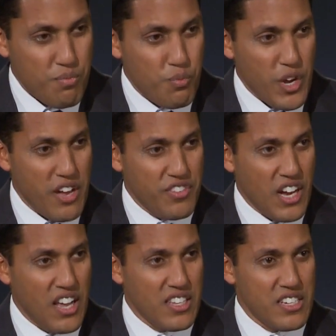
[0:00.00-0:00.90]
We have
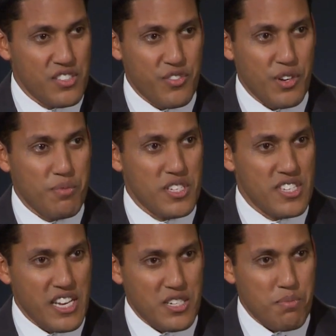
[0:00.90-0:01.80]
colleagues from the
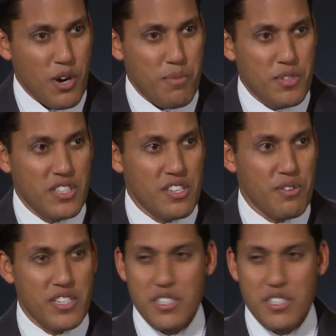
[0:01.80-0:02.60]
State Department, the U.S.